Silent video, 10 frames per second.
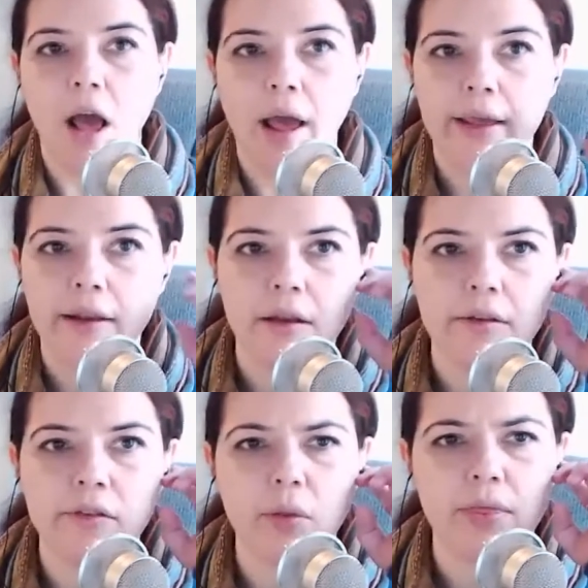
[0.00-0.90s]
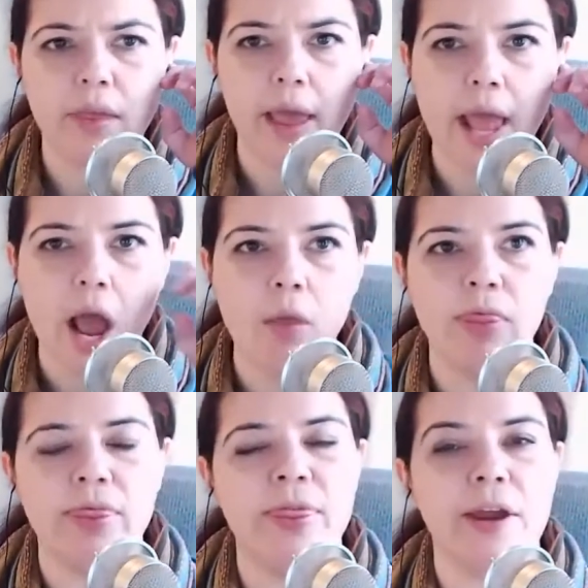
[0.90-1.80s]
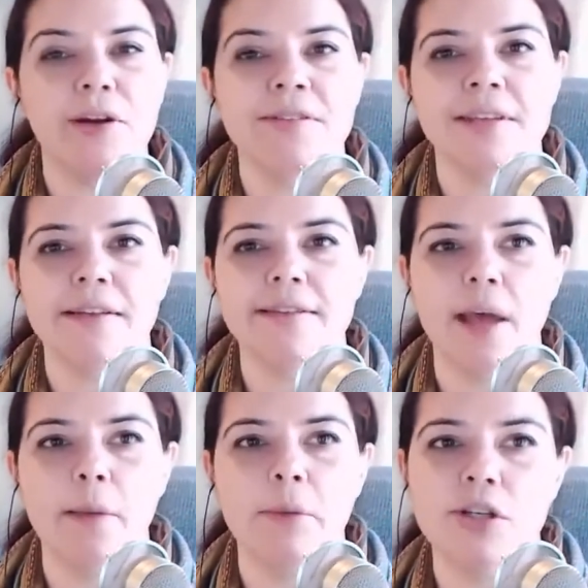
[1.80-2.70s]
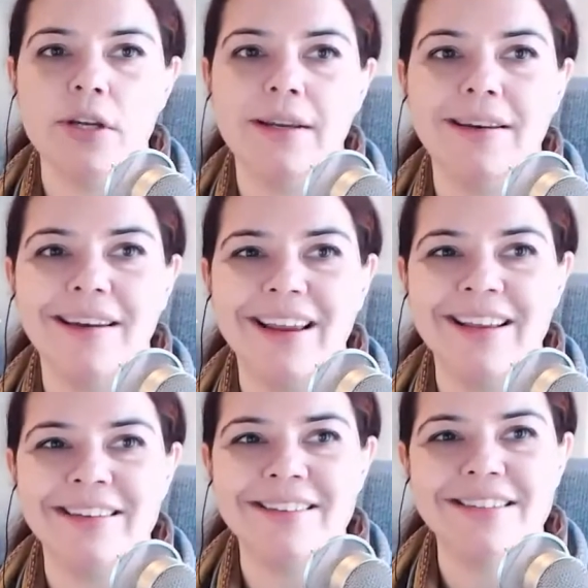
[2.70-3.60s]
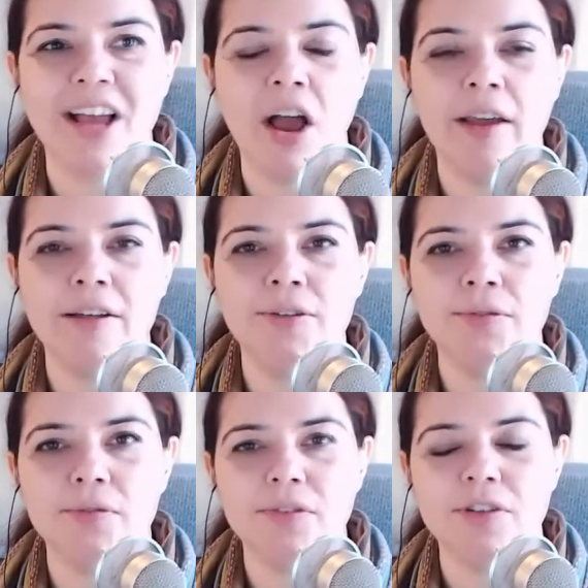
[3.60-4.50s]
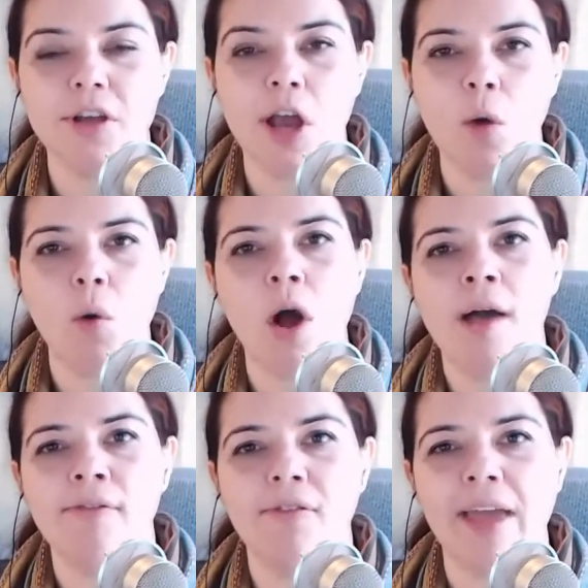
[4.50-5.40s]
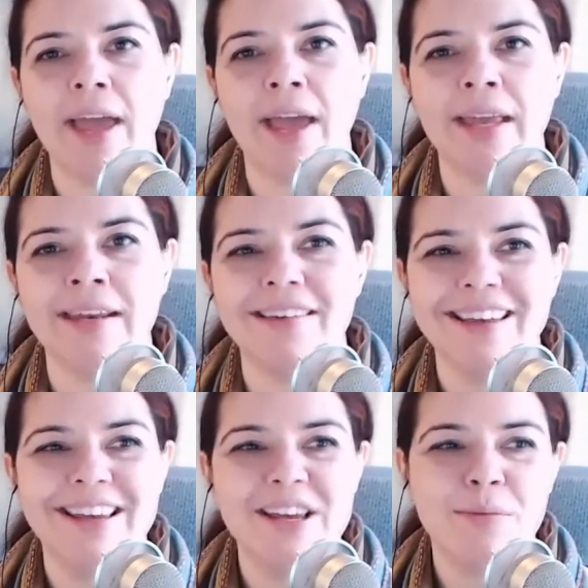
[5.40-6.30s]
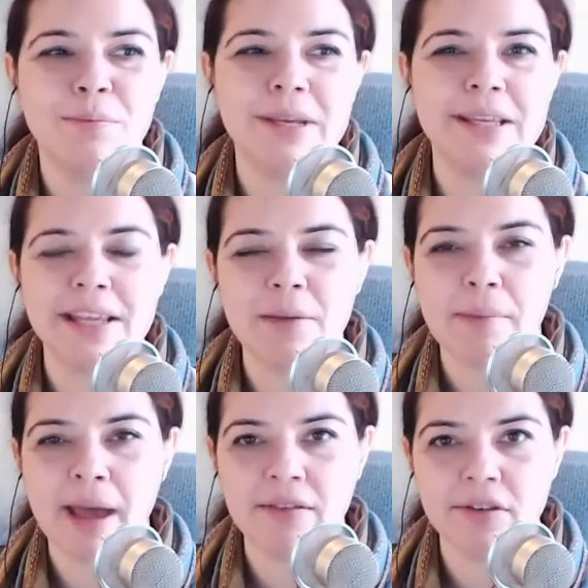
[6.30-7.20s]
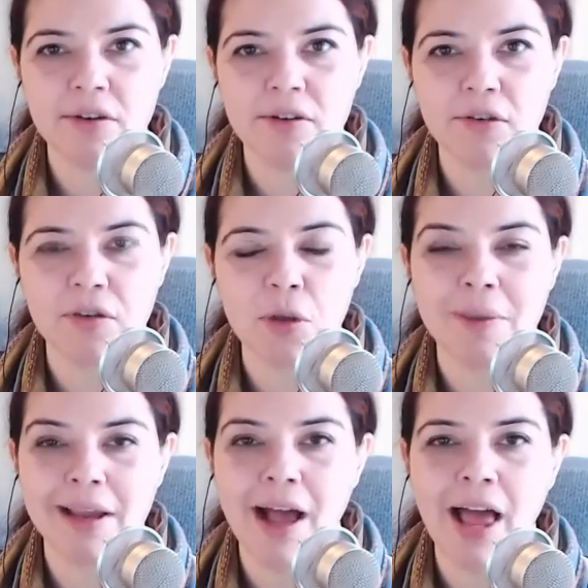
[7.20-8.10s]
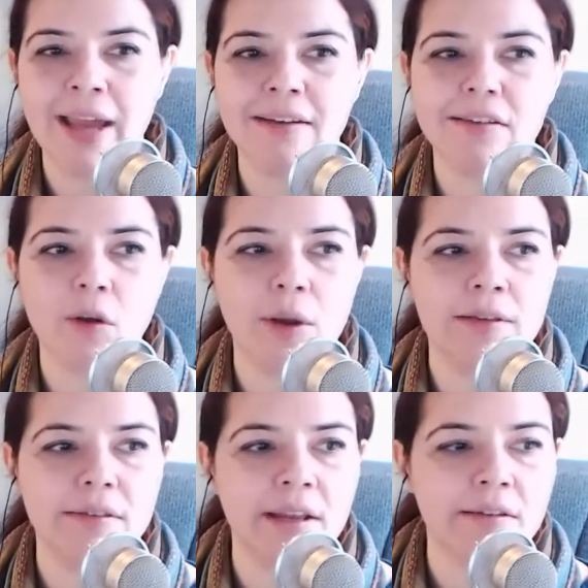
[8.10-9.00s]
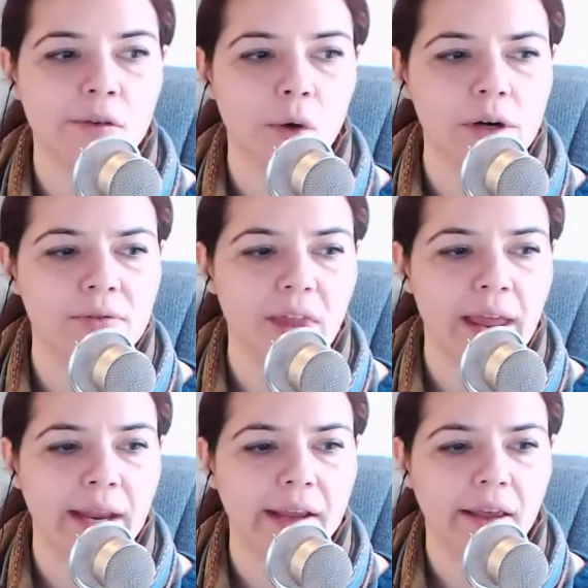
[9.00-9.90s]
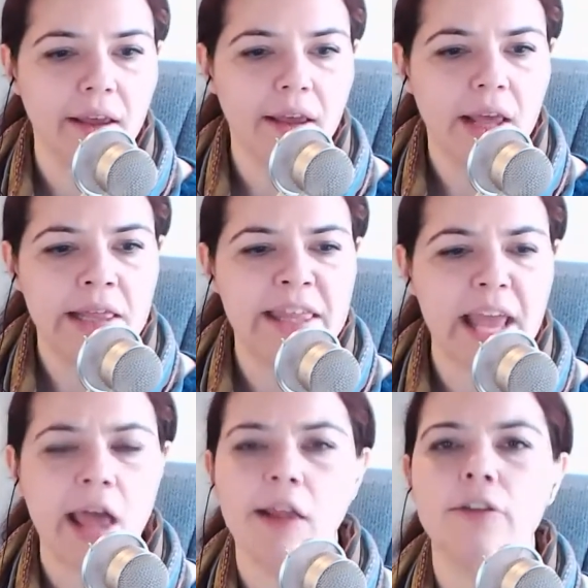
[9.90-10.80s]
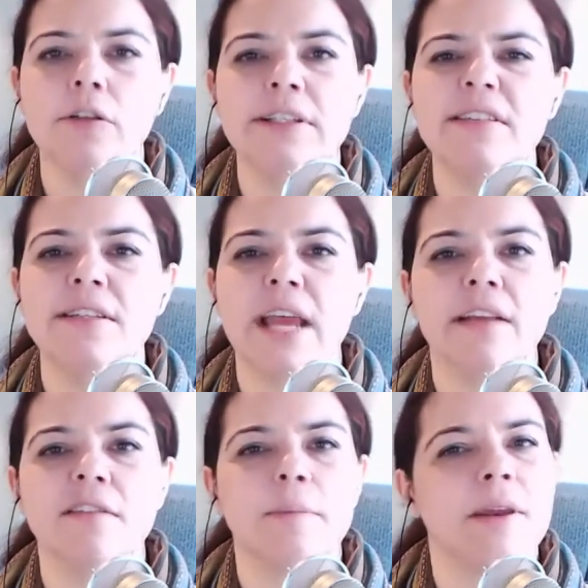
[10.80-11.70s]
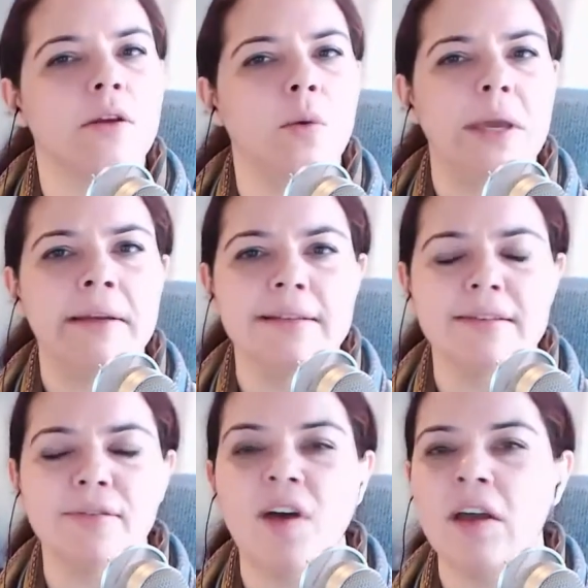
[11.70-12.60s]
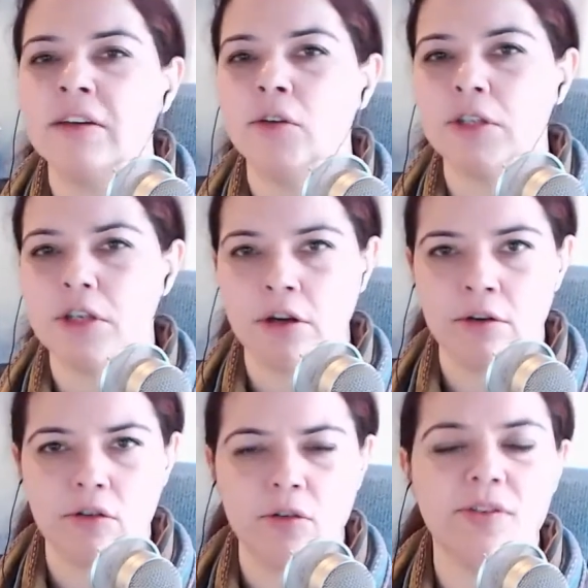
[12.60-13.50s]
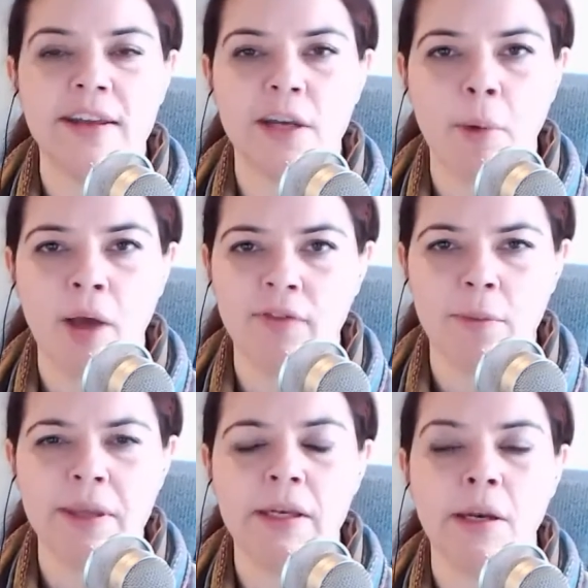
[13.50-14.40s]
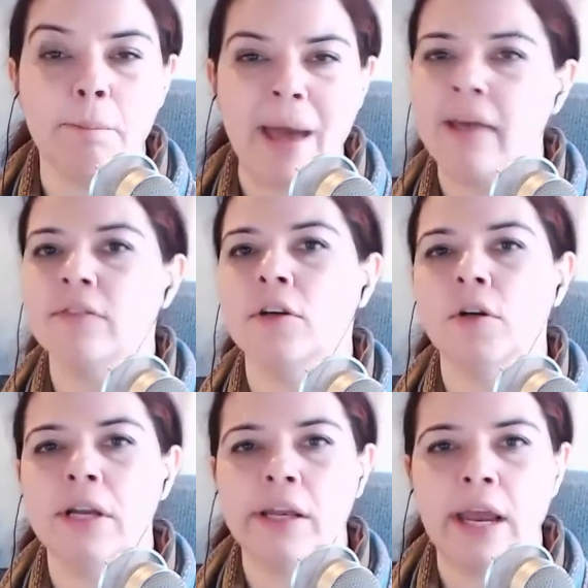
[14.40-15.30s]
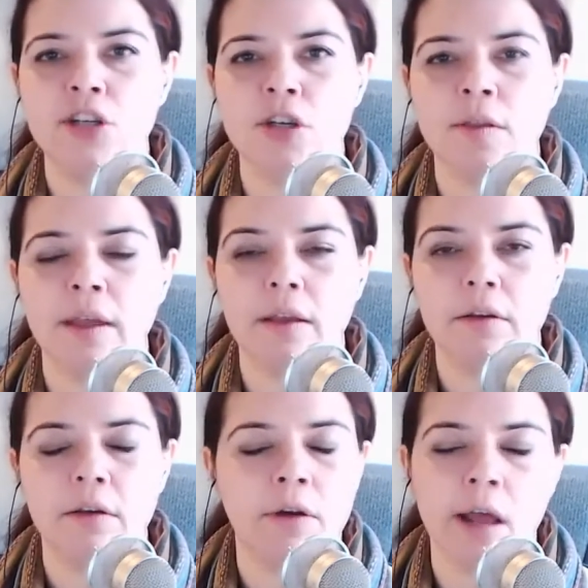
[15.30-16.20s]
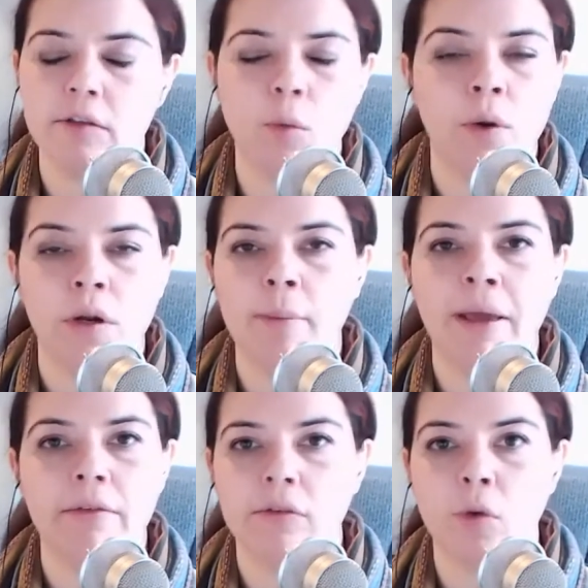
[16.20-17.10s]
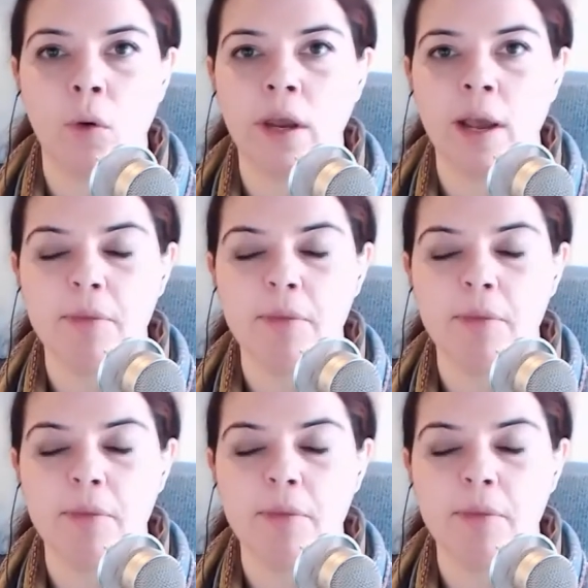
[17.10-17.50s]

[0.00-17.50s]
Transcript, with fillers: Uh, so their sunset mission is kind of to go off and be the ambassadors of humankind. So it's it's sort of like the elderly statesman who, in his final years, you send him off to be an ambassador in a nation that you're not too worried about screwing up